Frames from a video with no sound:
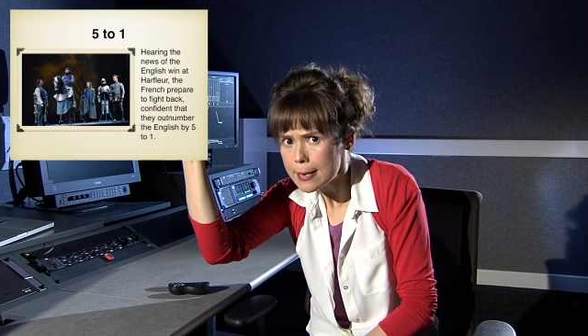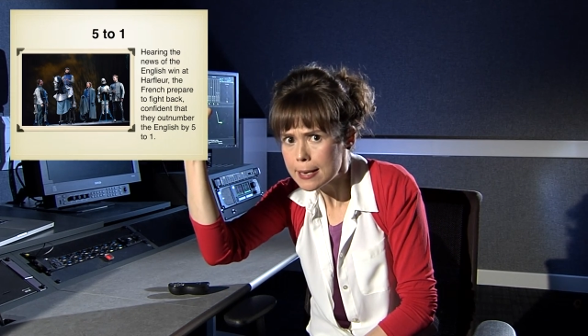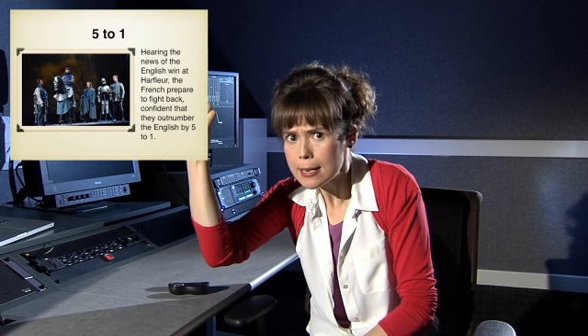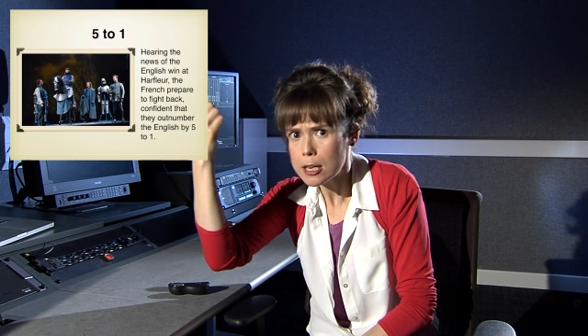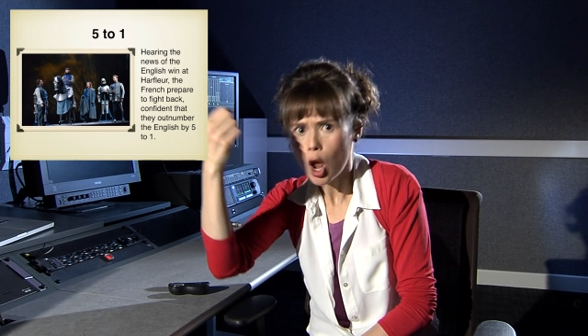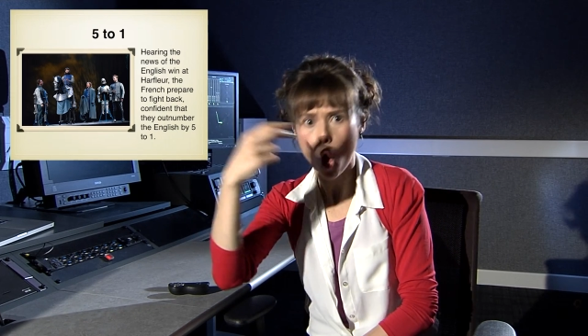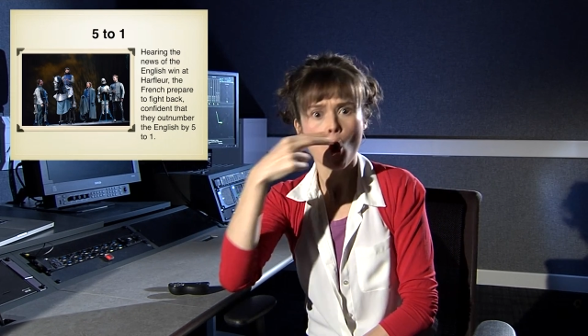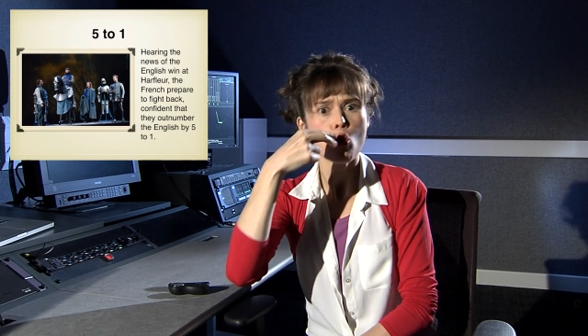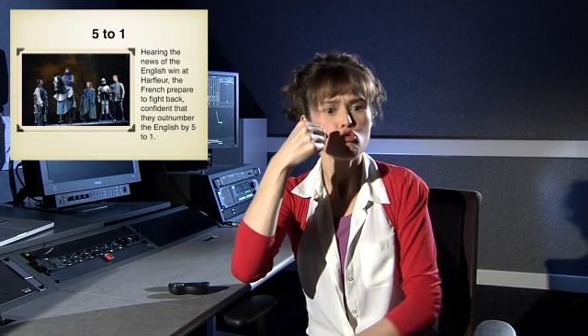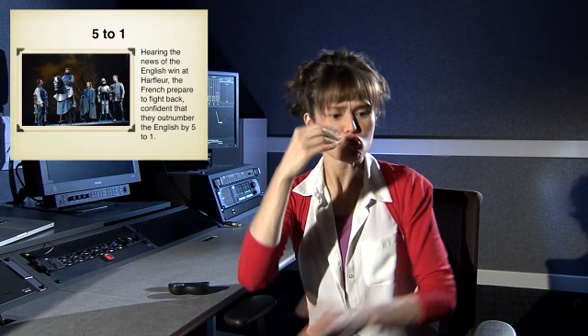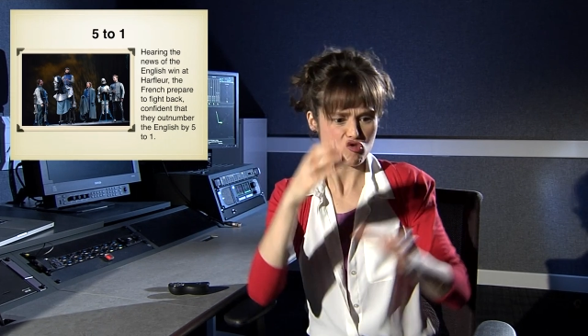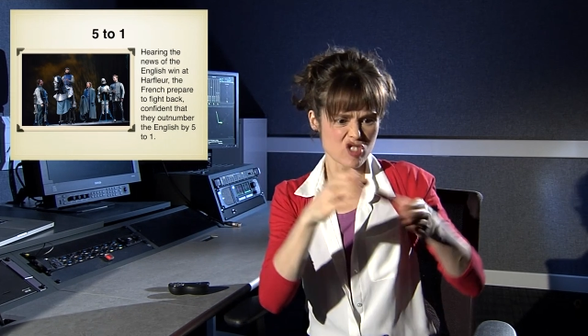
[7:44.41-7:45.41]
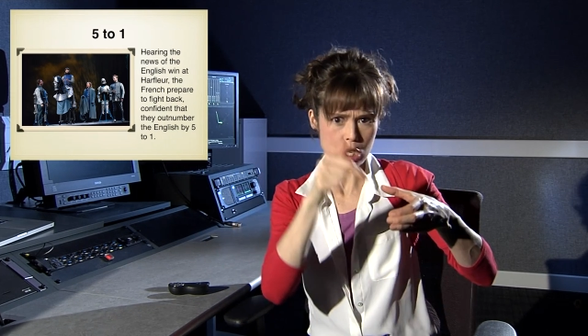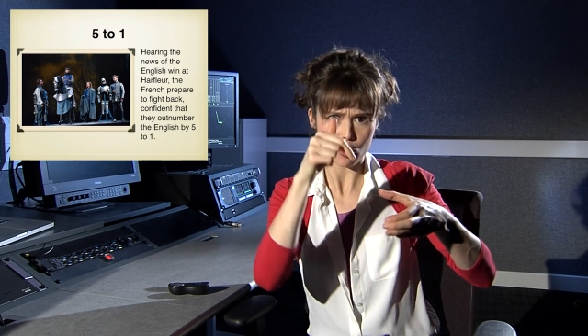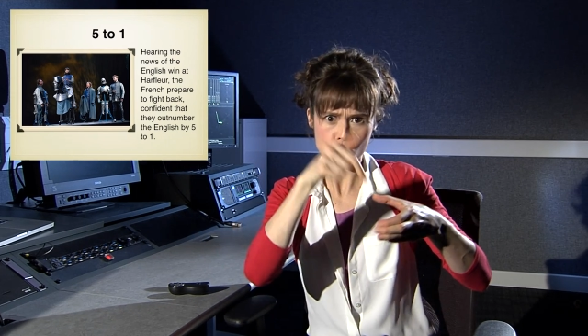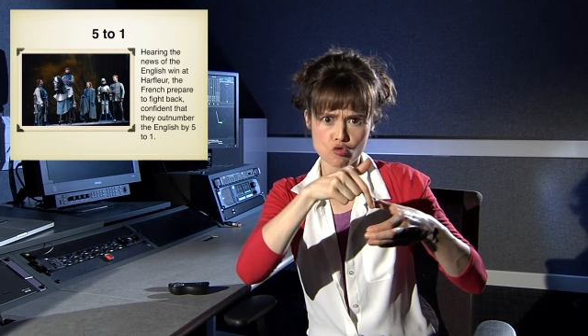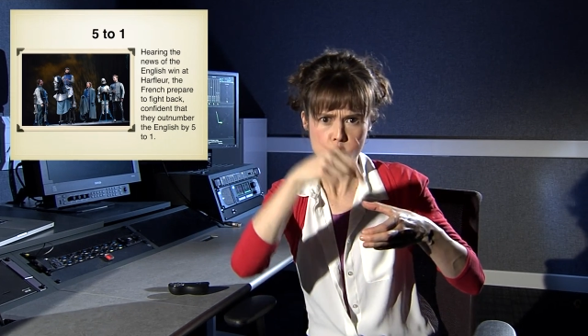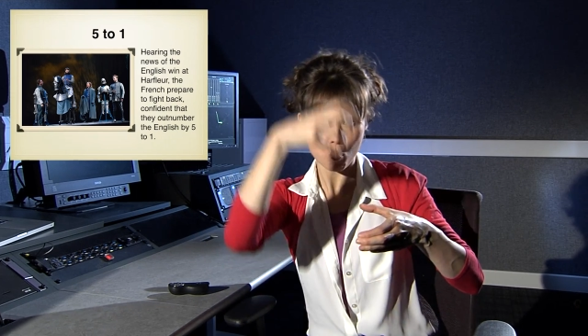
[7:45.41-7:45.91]
at Harfleur,
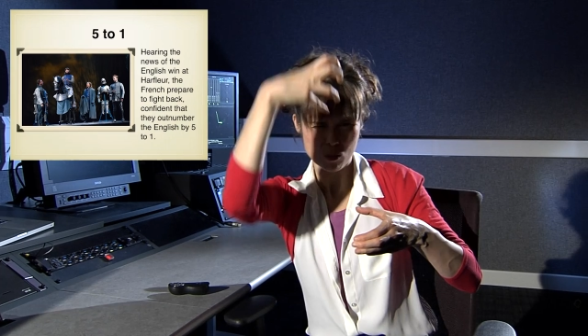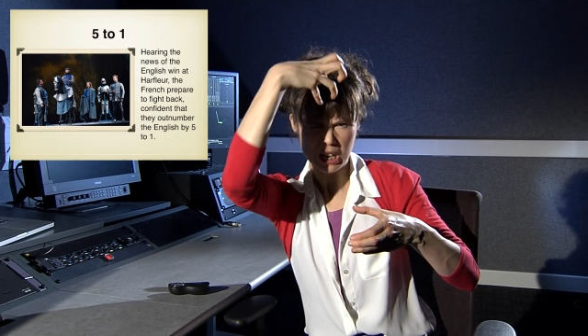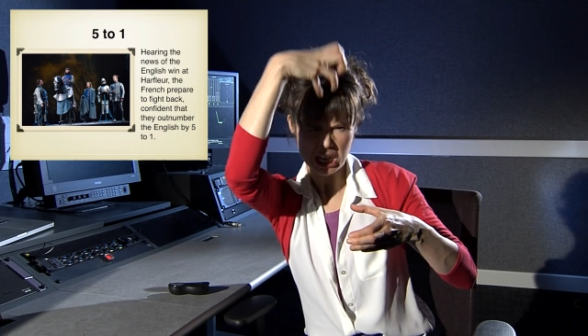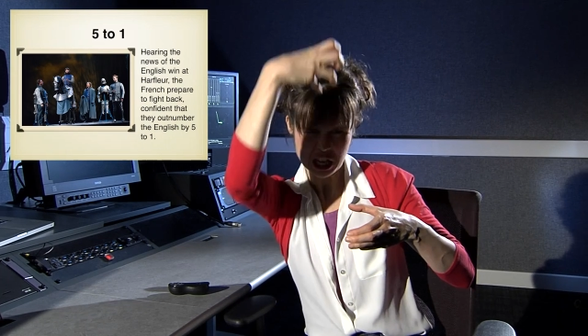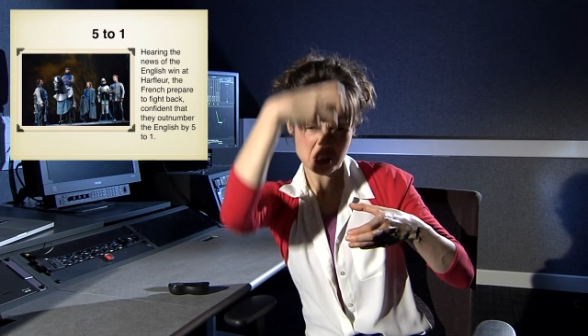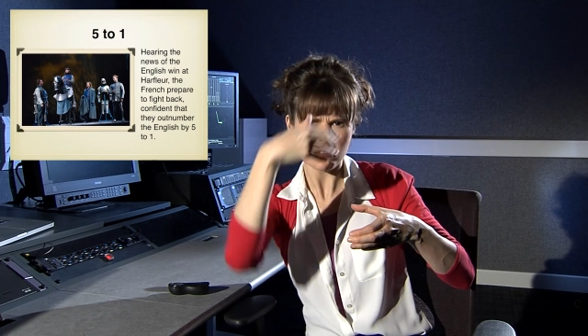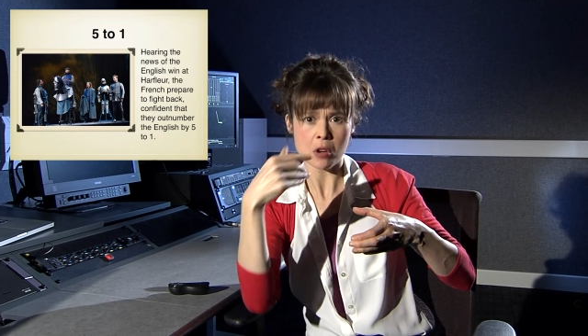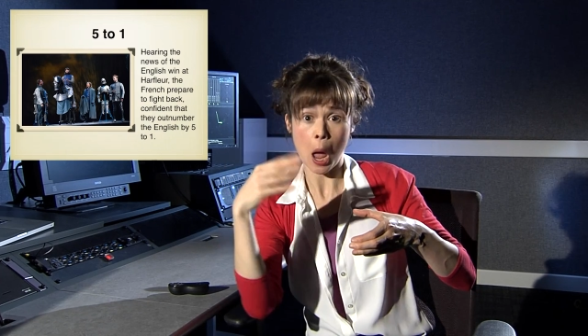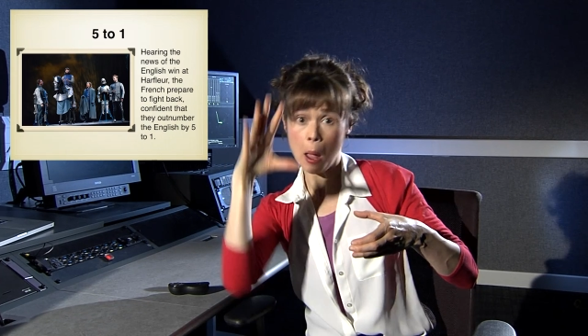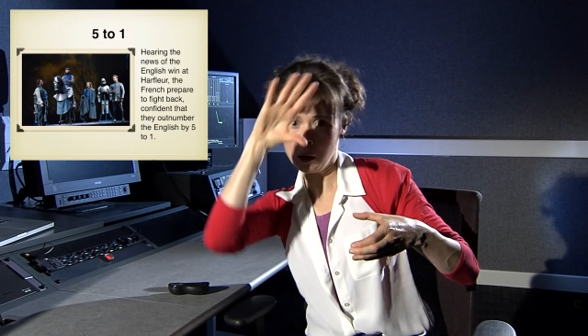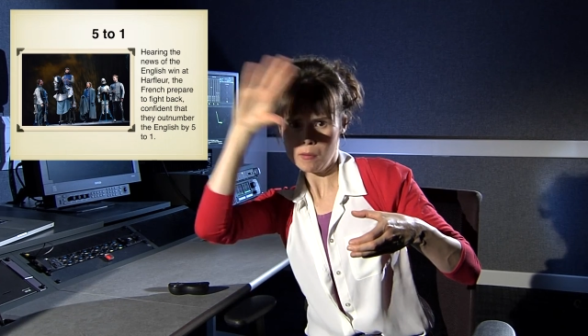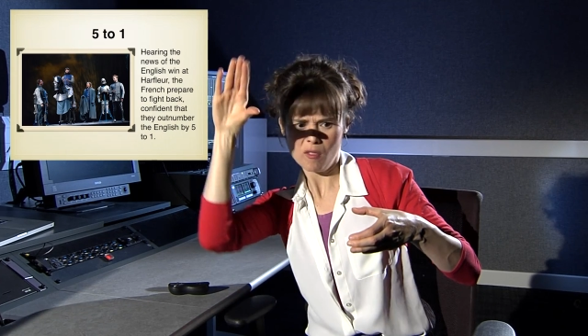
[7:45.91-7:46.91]
the English have won.